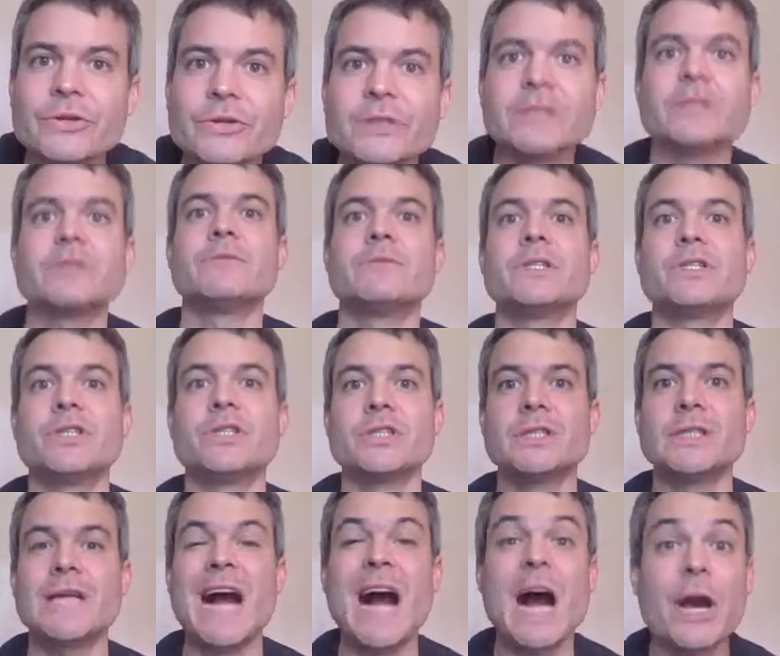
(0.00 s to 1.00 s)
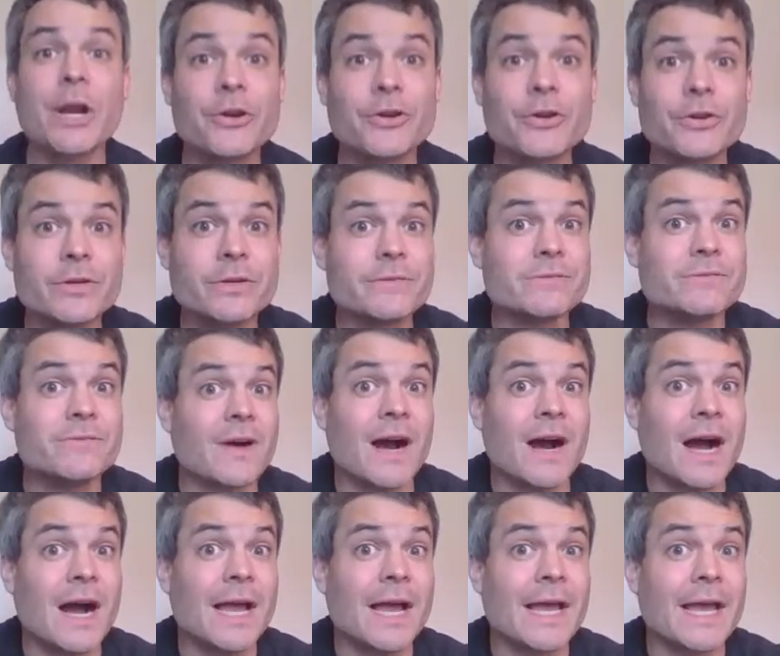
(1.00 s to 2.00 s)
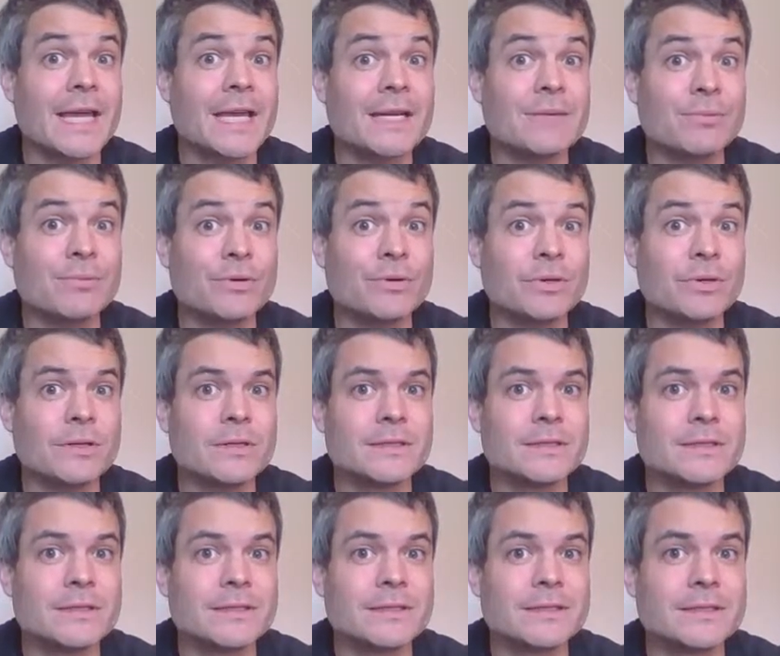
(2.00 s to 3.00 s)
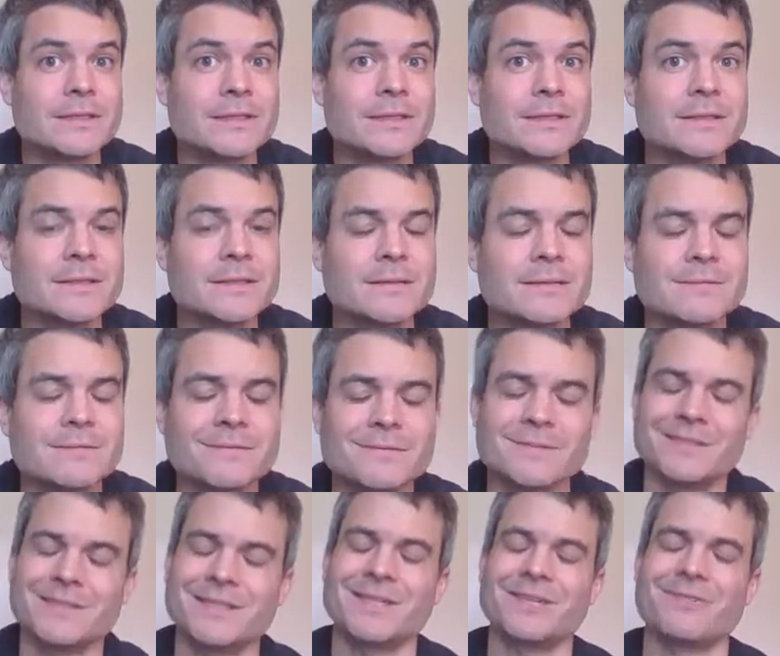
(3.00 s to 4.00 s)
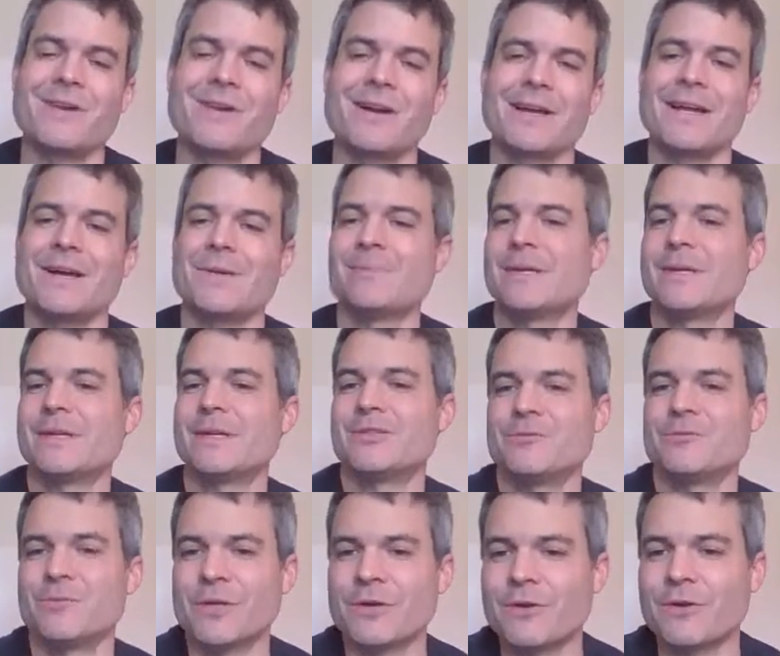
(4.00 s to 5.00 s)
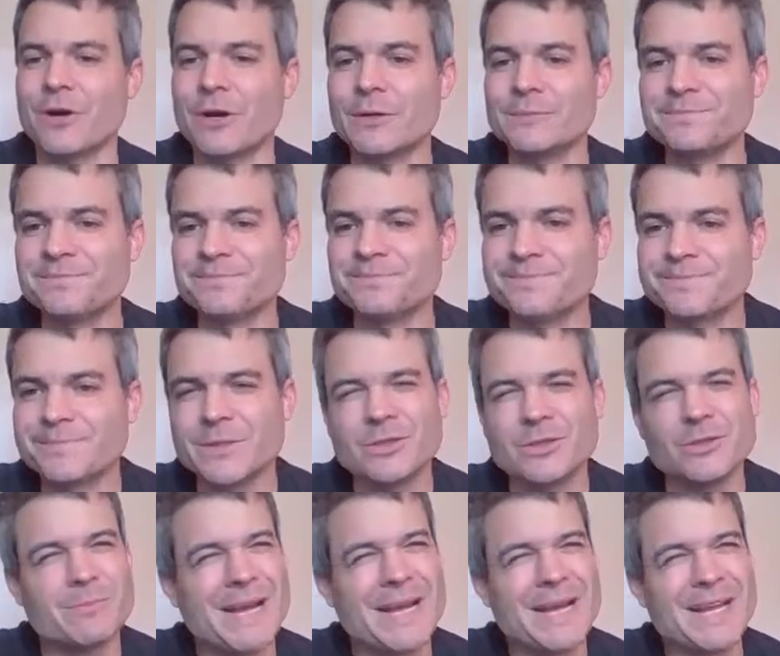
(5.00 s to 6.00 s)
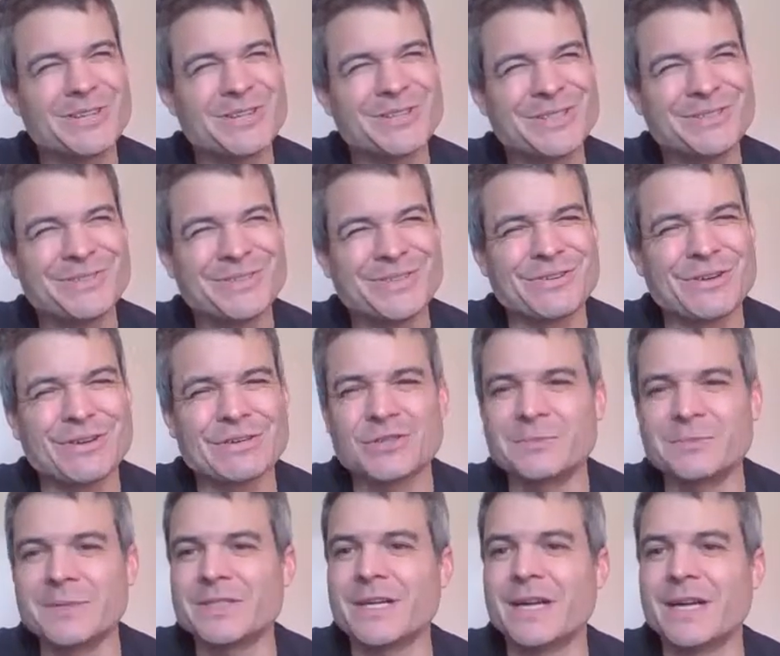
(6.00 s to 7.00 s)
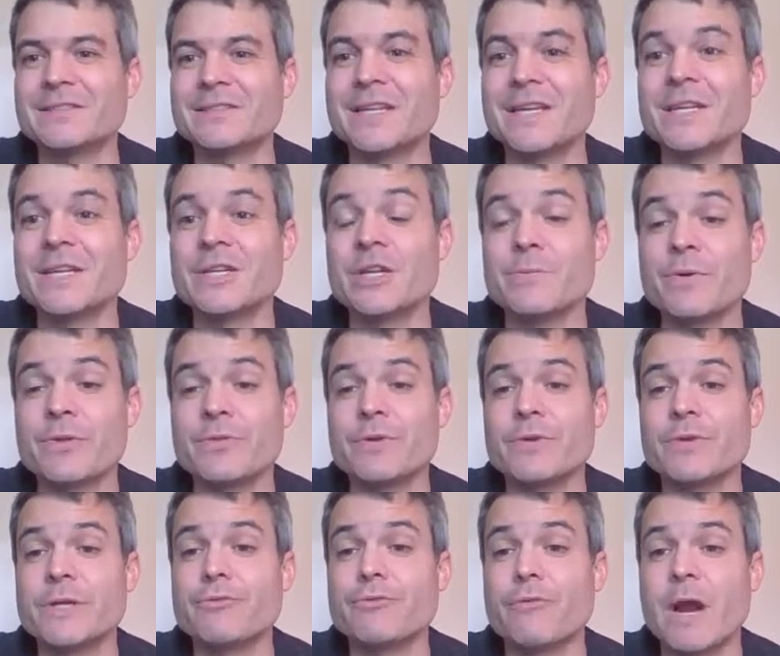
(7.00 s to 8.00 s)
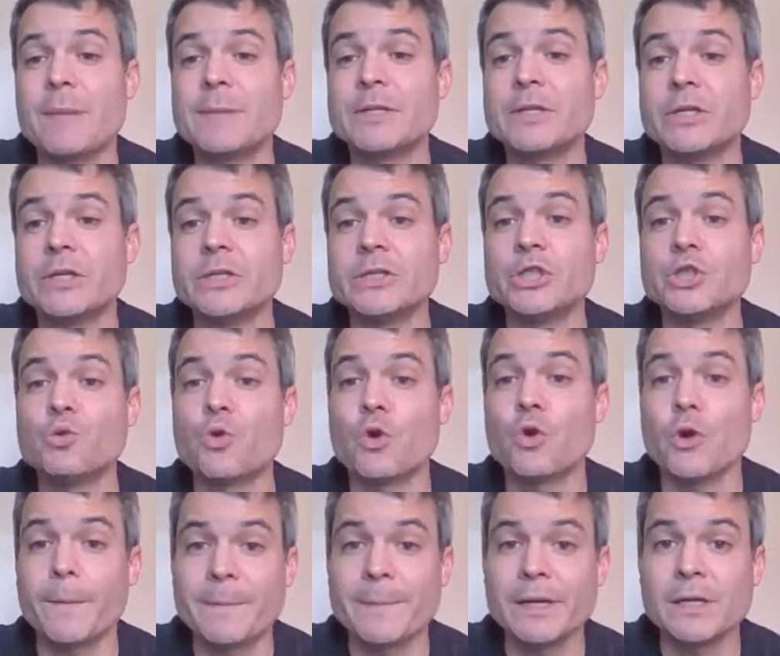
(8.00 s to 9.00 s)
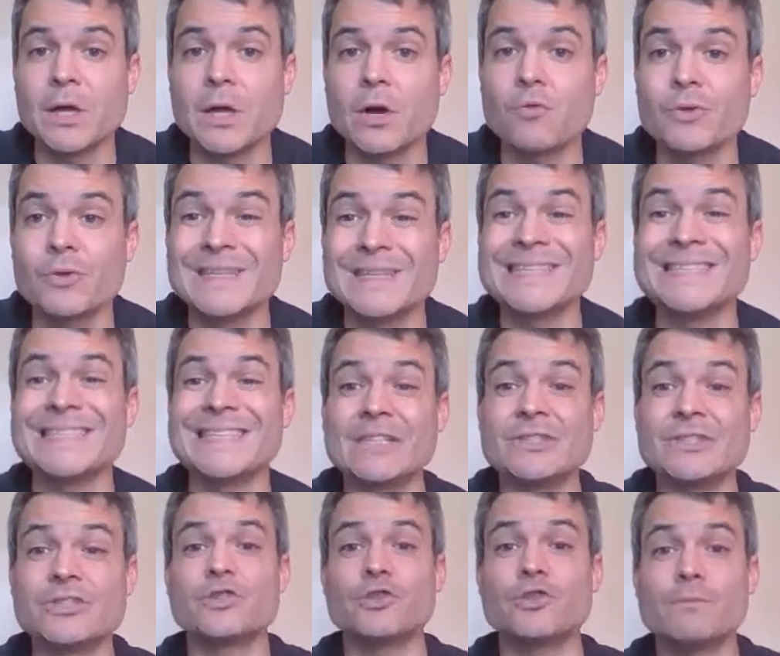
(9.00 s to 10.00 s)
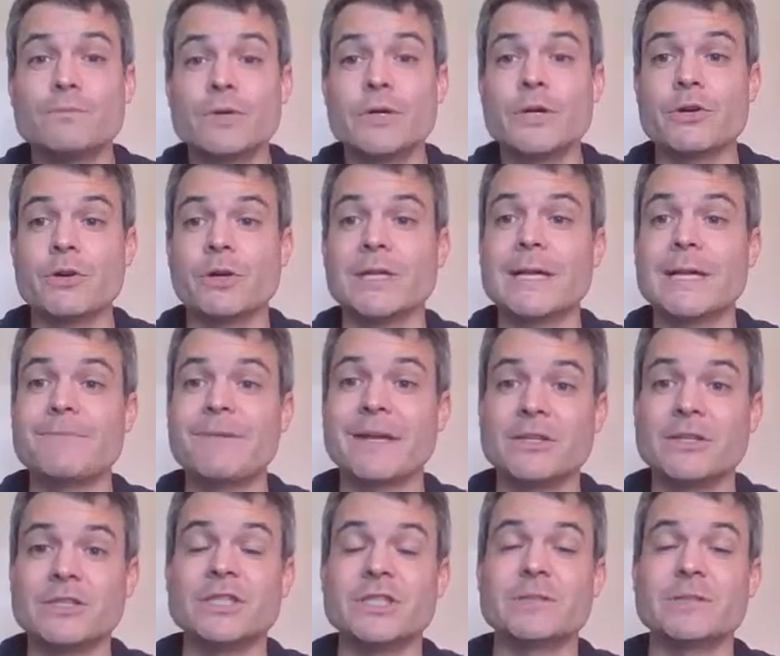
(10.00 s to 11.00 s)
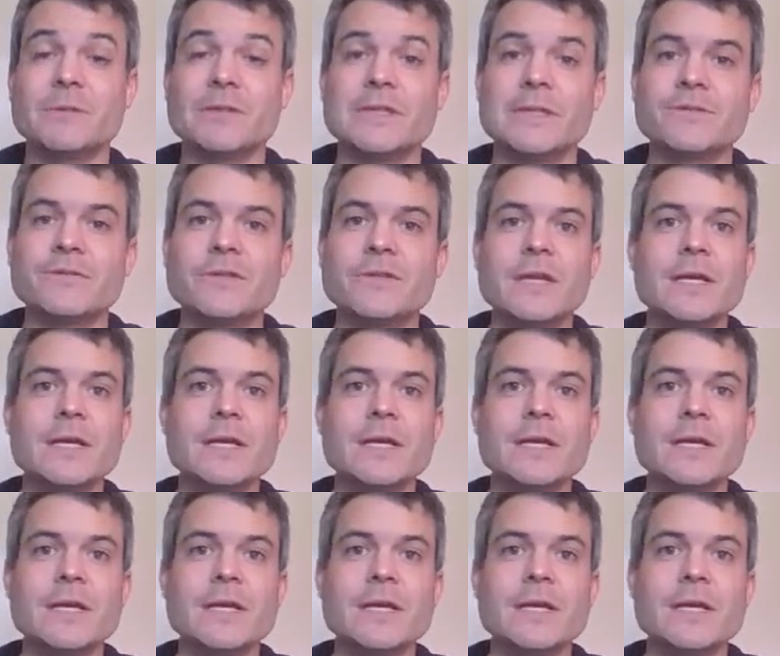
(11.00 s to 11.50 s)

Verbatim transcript: intuition, honor your divine pull, gonna rock it out and be a superhero. Your mind can only figure out so much, guys. Number three, grab a tissue or a pillow. Release unsuperhero life energies, beliefs.